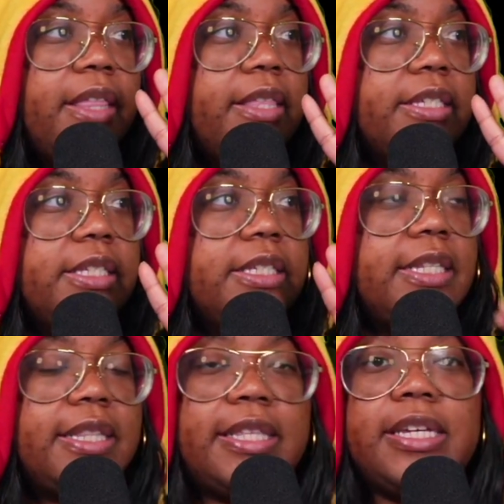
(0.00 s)
This is
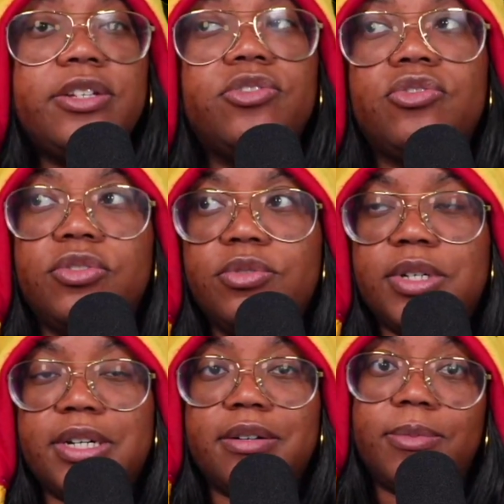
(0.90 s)
The
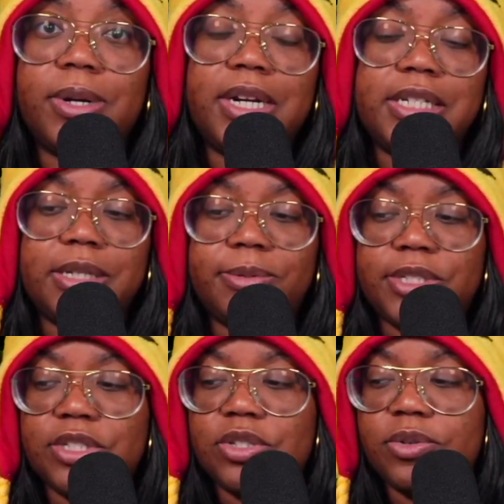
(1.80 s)
Intruder. We're going to see
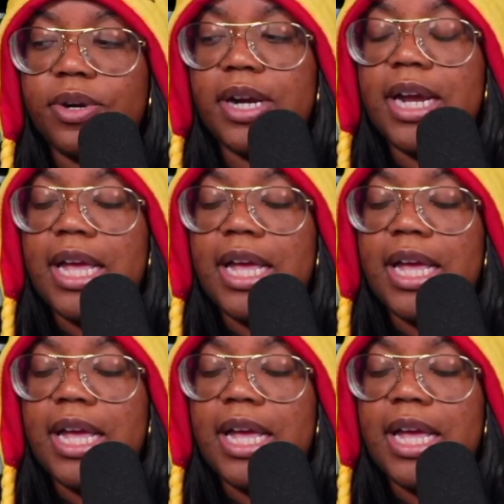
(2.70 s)
what's in store.